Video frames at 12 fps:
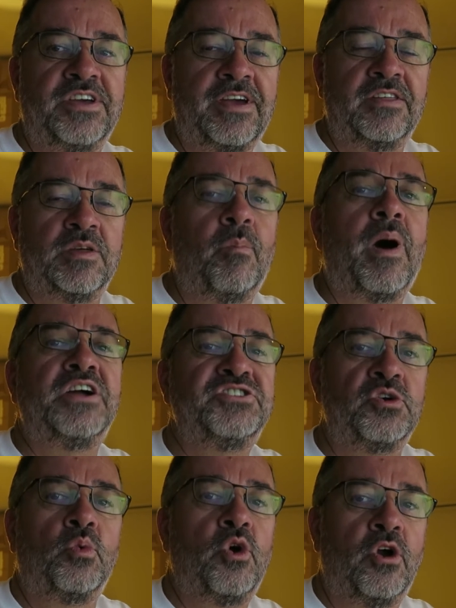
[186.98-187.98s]
to hear the
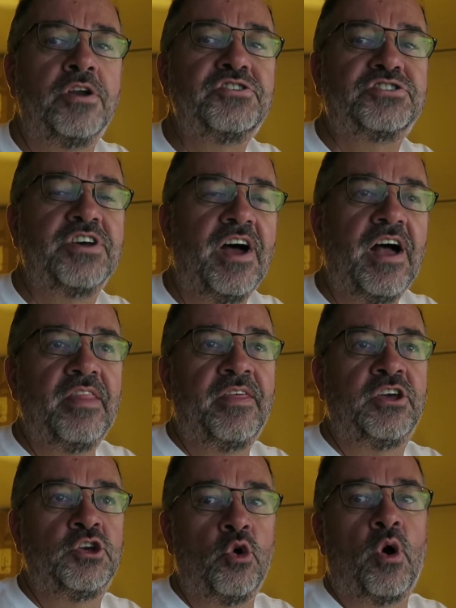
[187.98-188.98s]
magic words
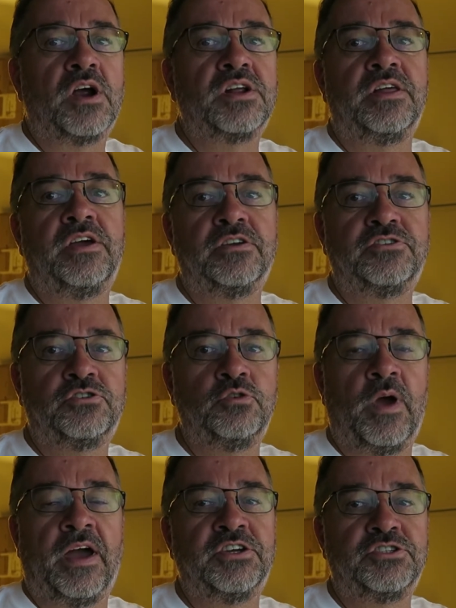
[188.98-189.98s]
that you are cleared
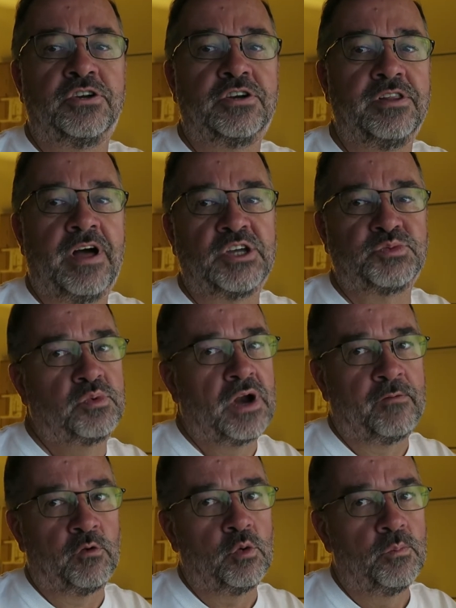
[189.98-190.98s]
to enter Class
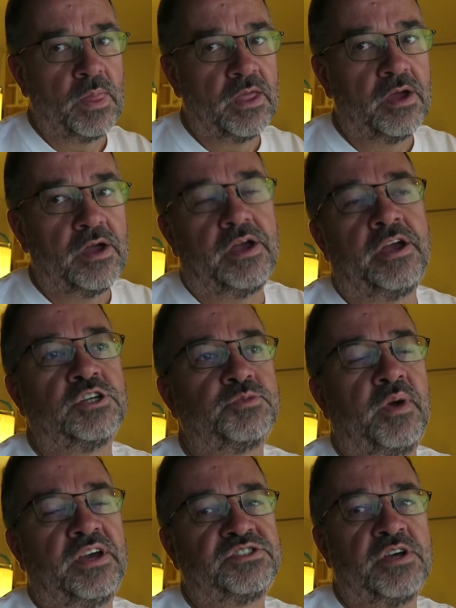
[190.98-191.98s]
Bravo
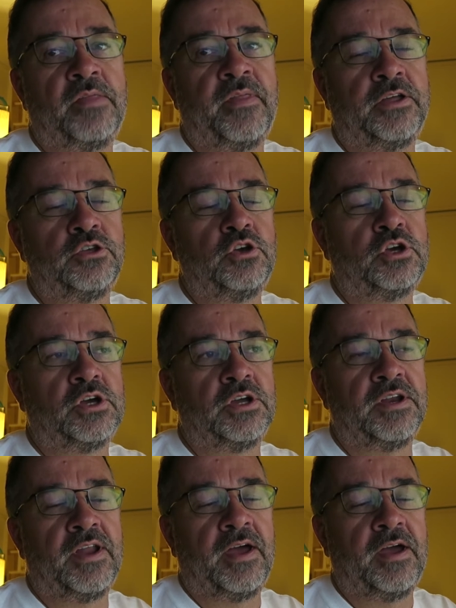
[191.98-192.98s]
airspace, and then you
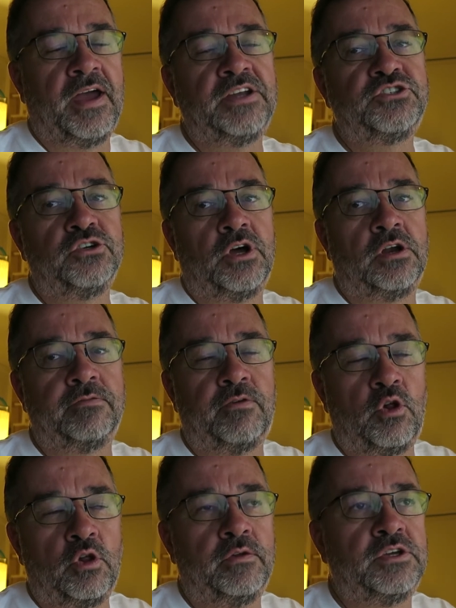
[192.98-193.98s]
can enter and
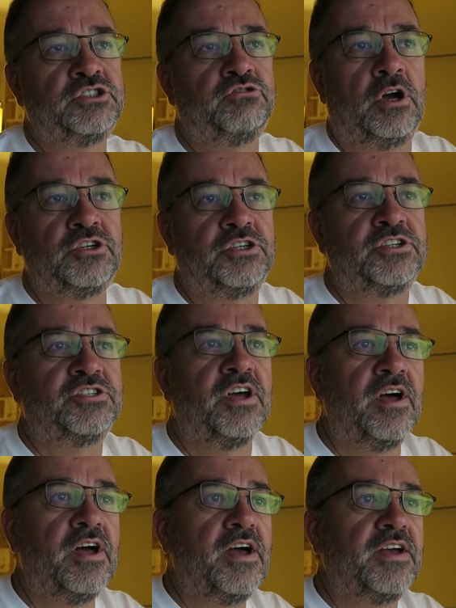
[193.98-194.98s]
follow the instructions
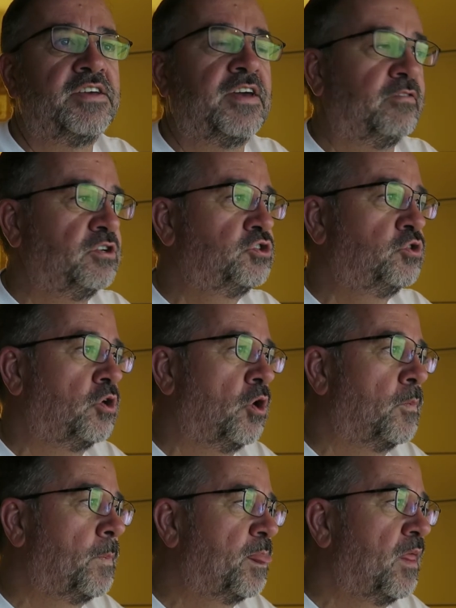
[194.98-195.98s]
given to
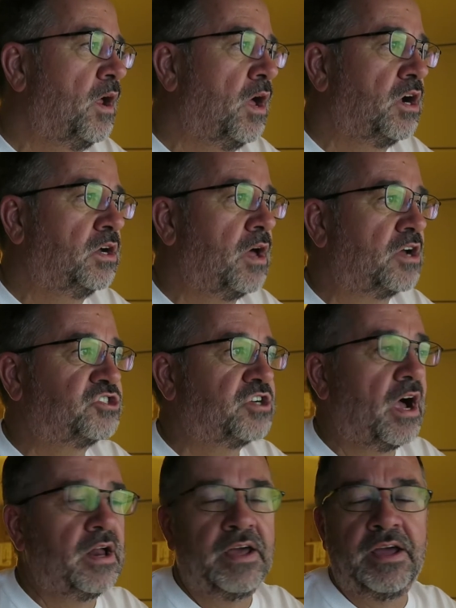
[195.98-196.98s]
you. Class
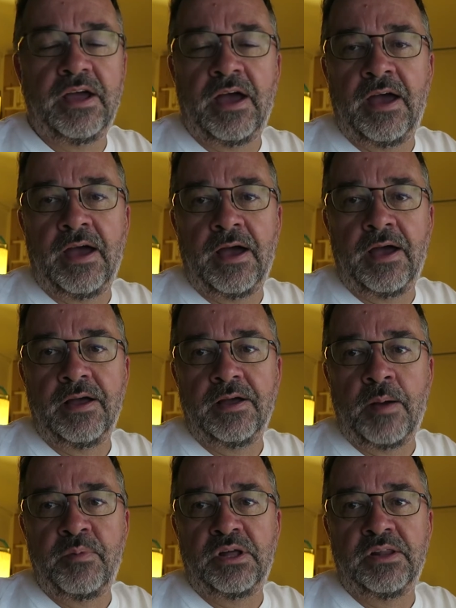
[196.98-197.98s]
Charlie, a
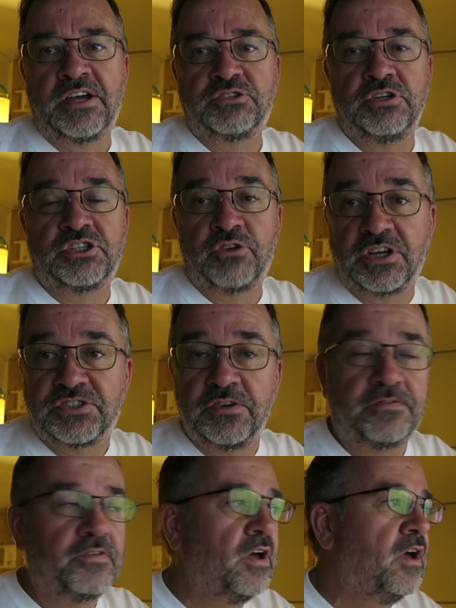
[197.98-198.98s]
bit less
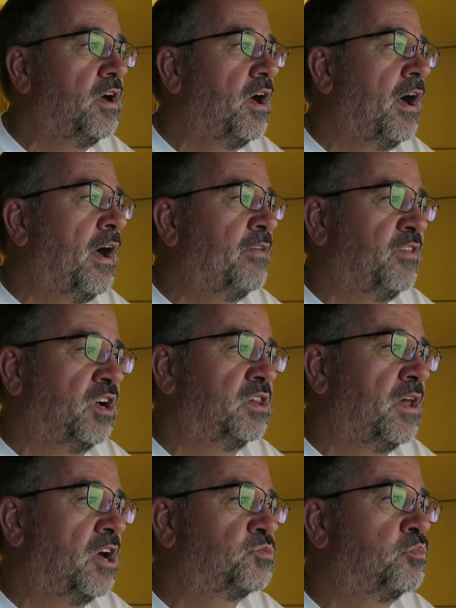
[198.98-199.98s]
restrictive than
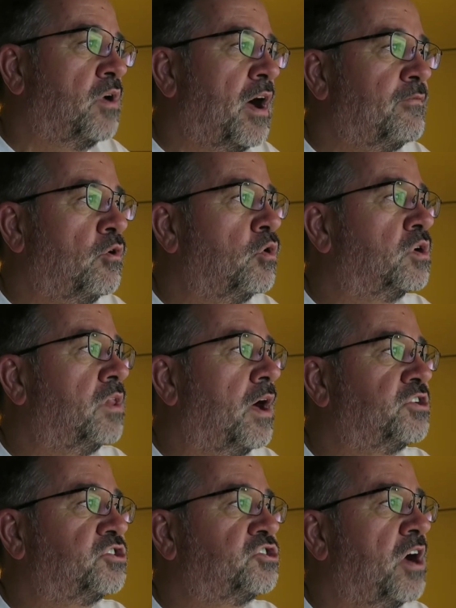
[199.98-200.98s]
Class Bravo.
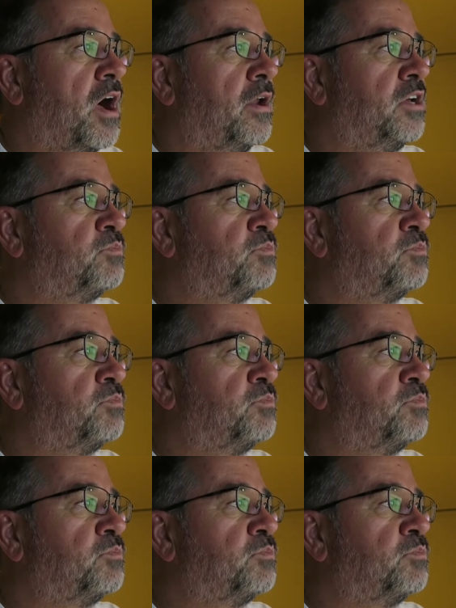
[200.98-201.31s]
Class Charlie